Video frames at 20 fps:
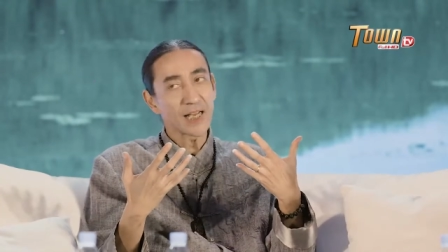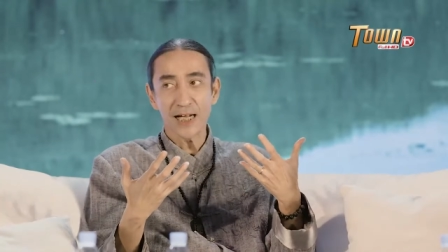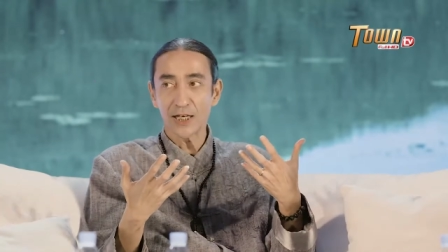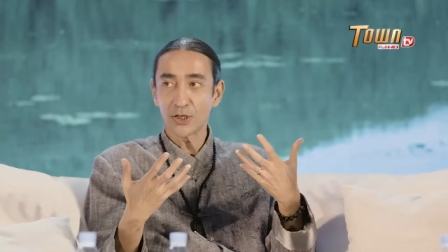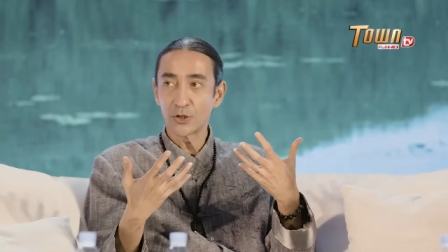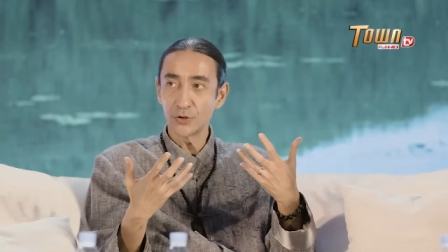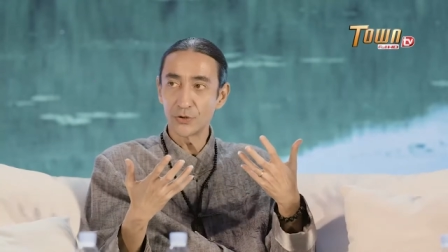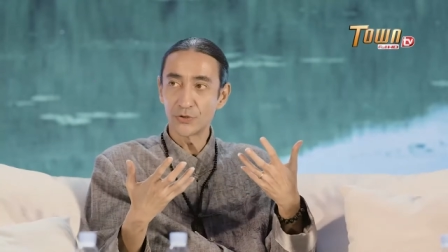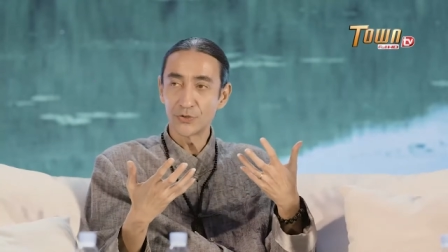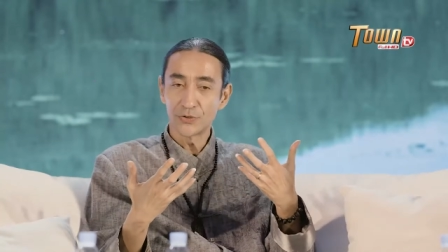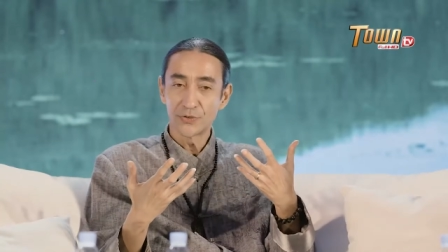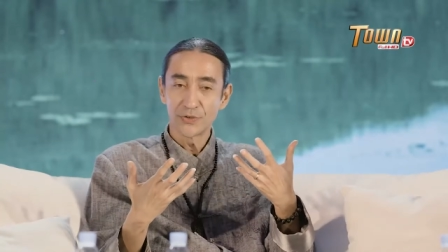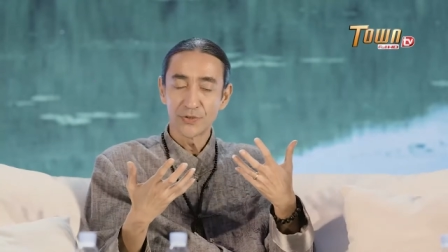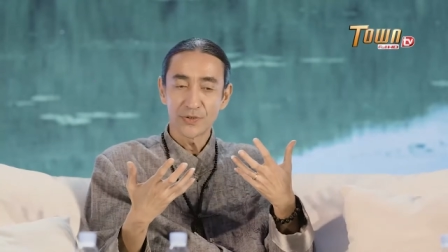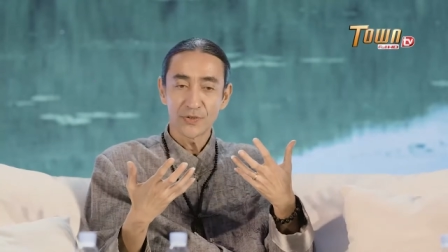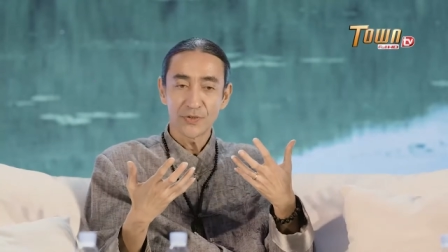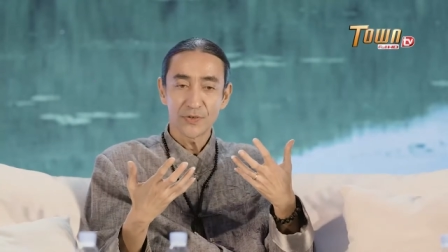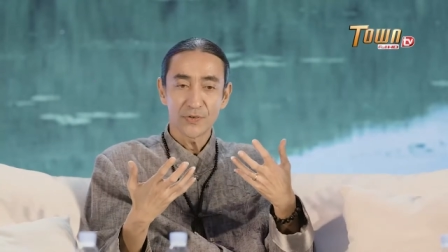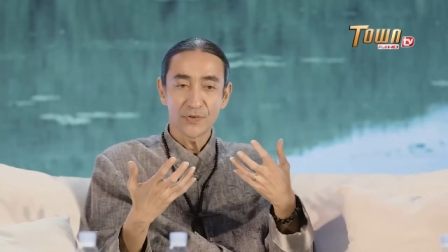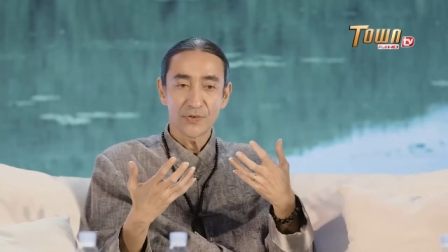are good
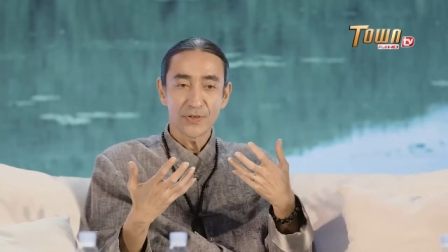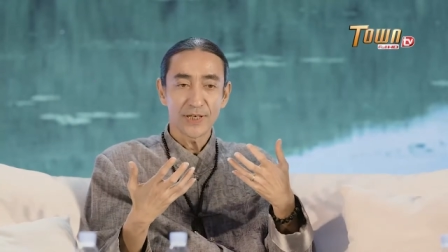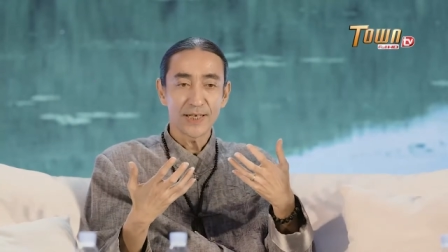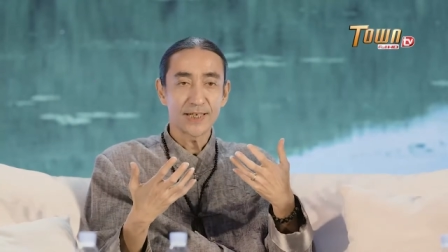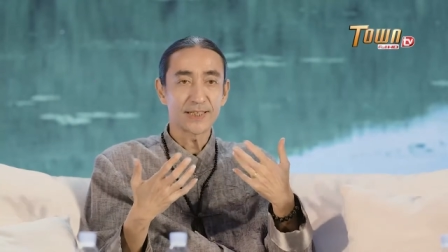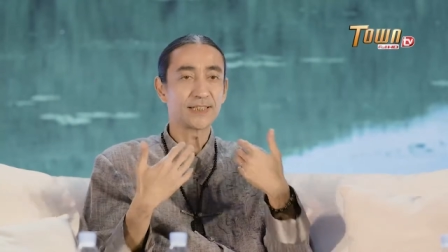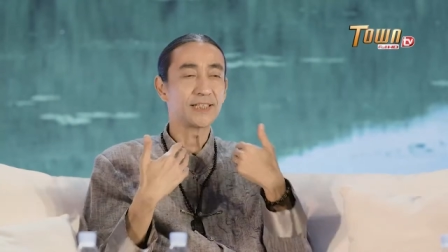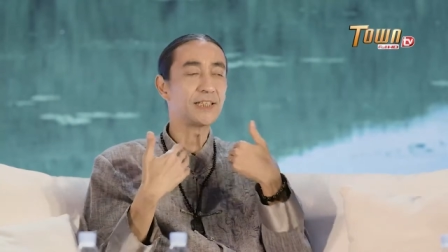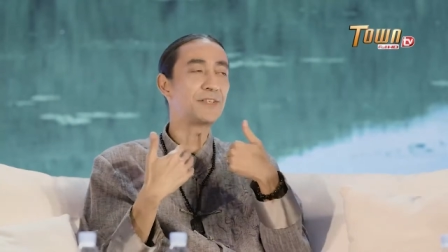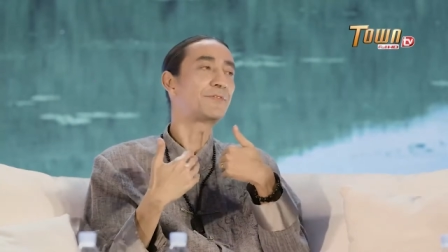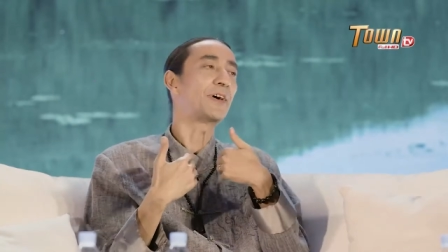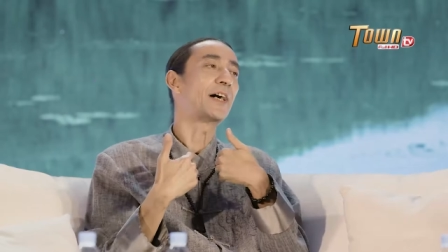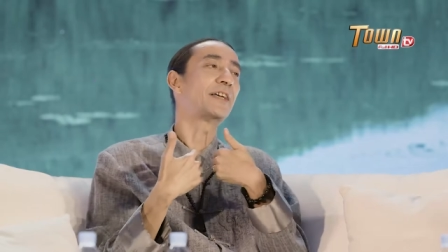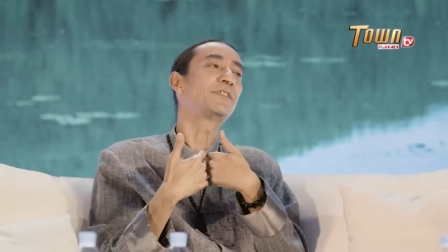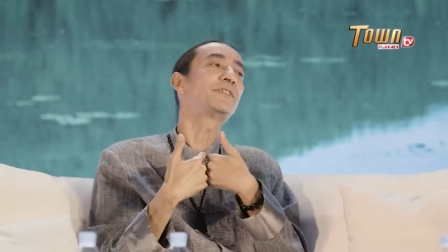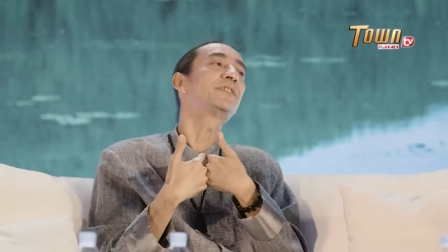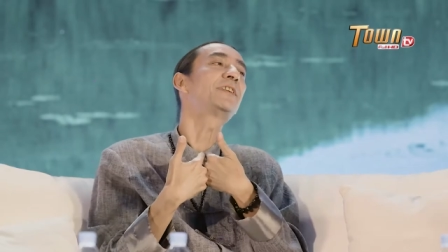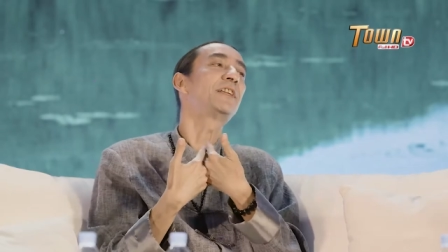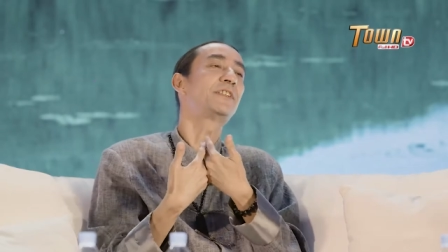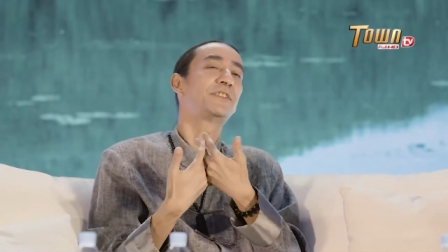and if I
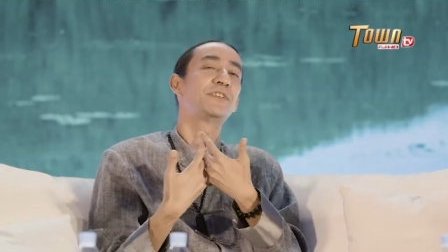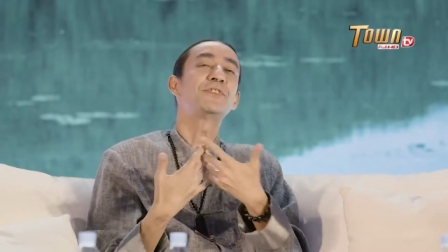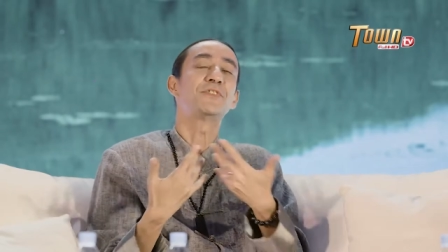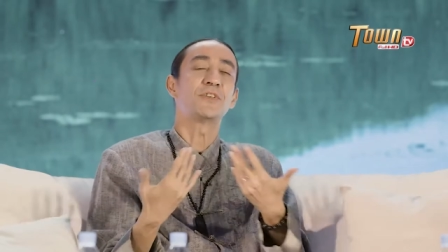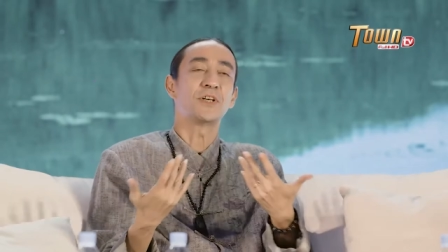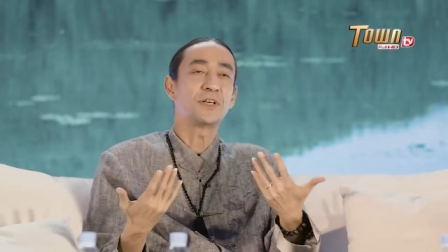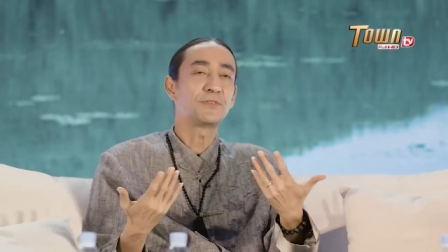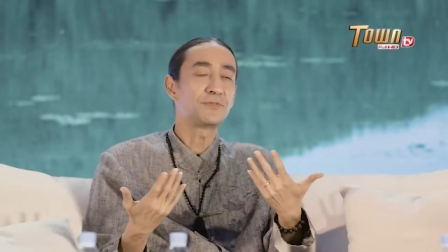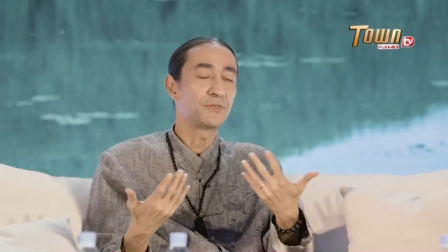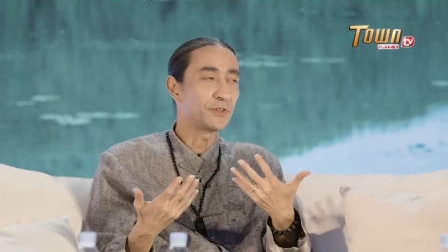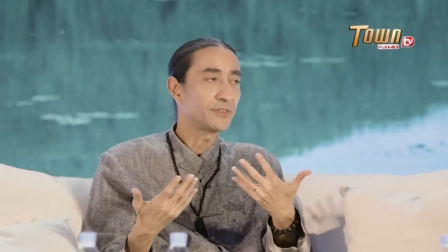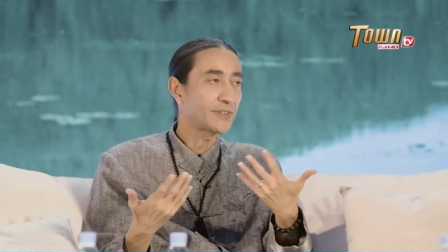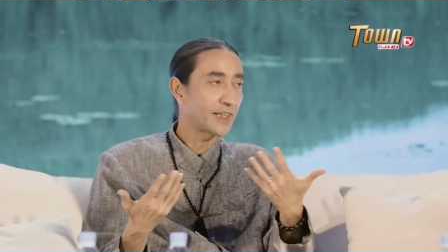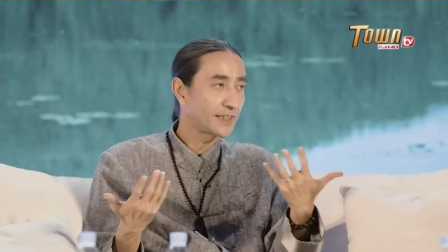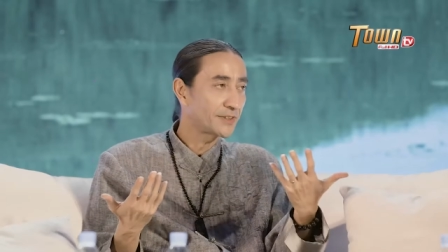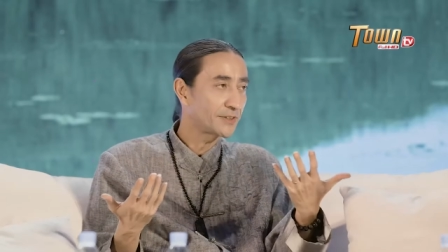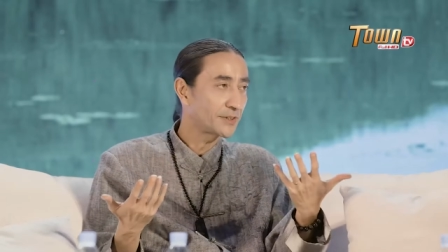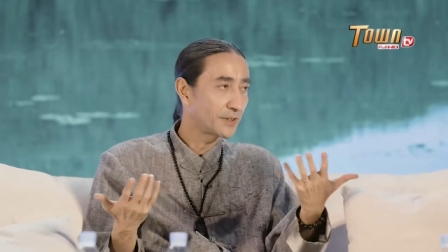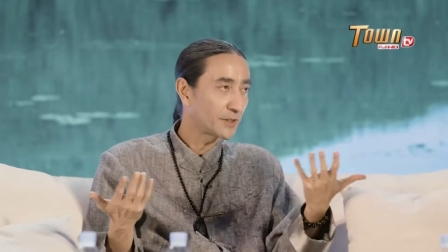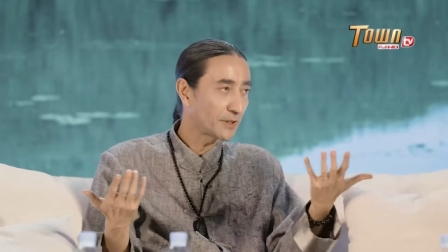still deserve the
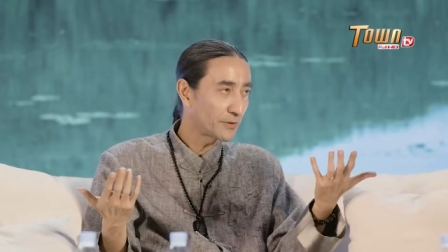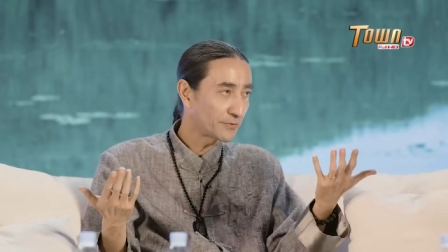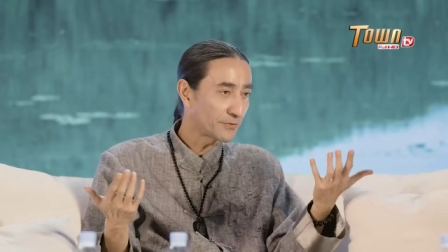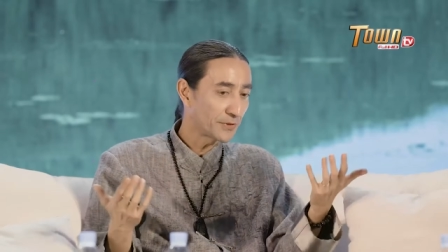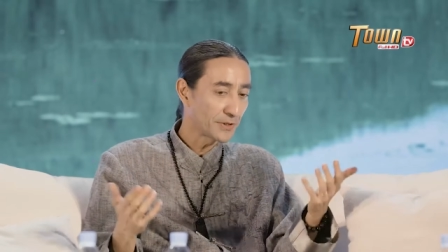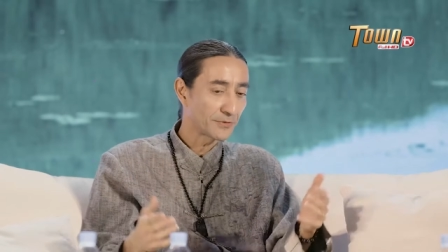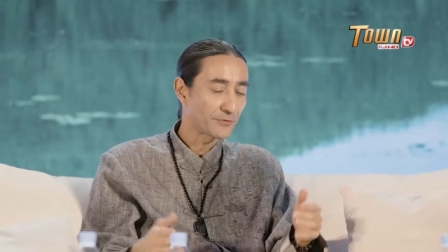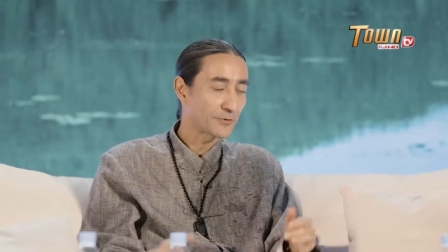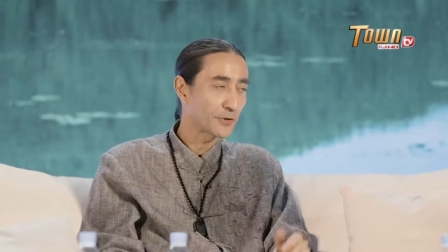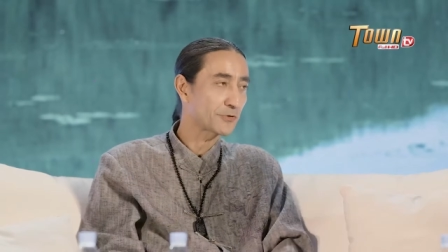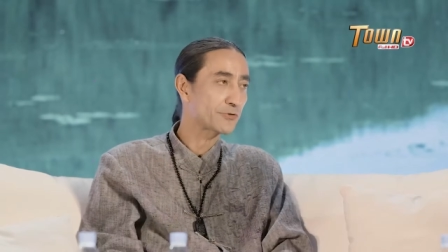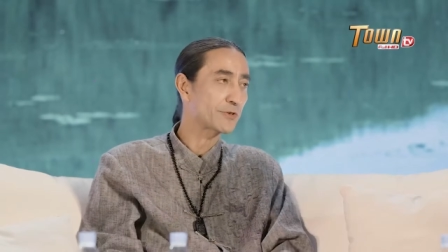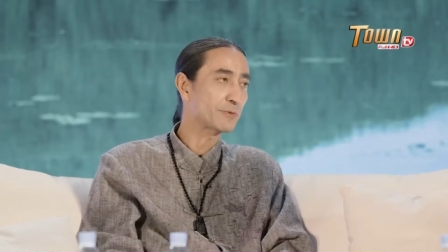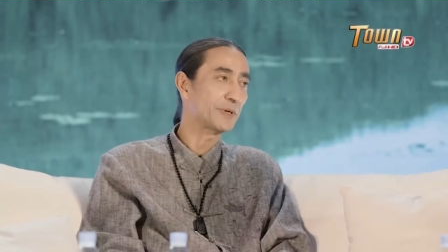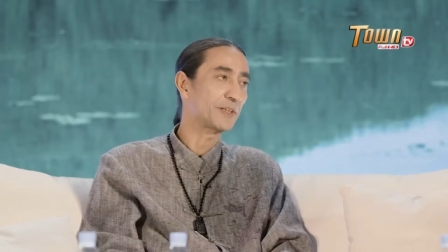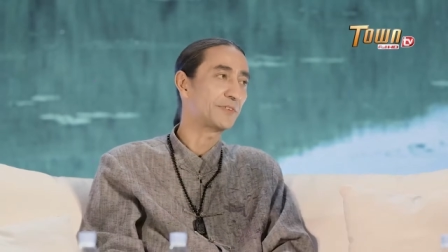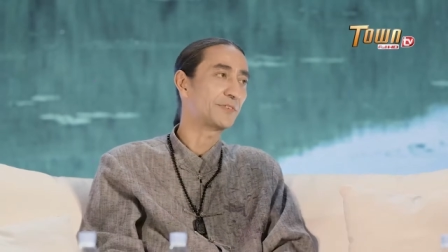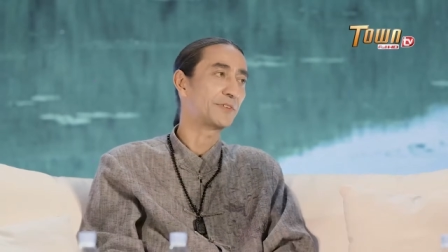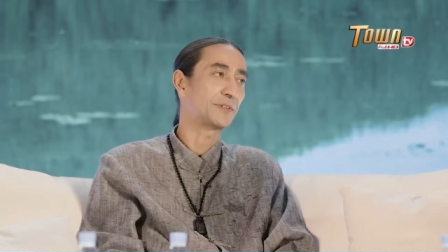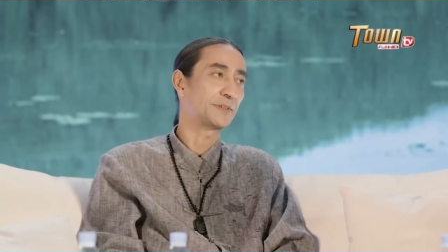title of Feng Shui
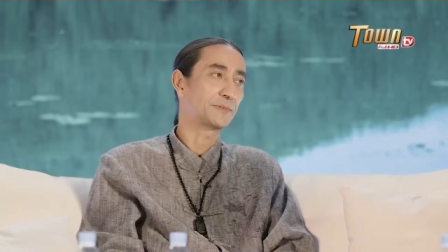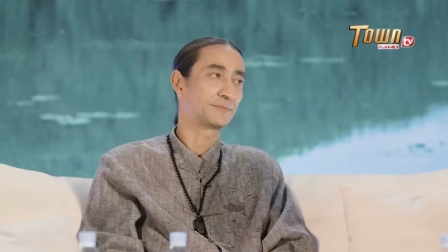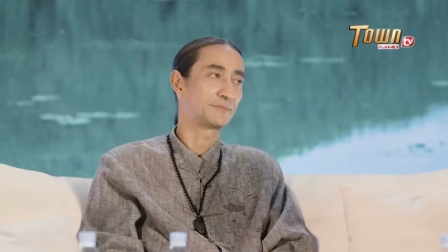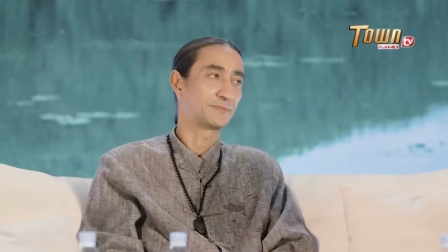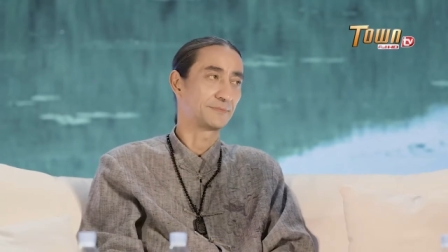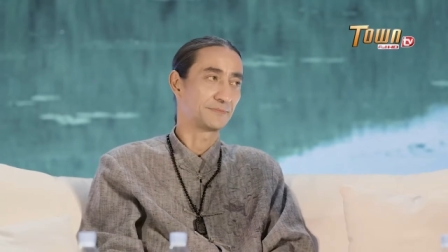Master.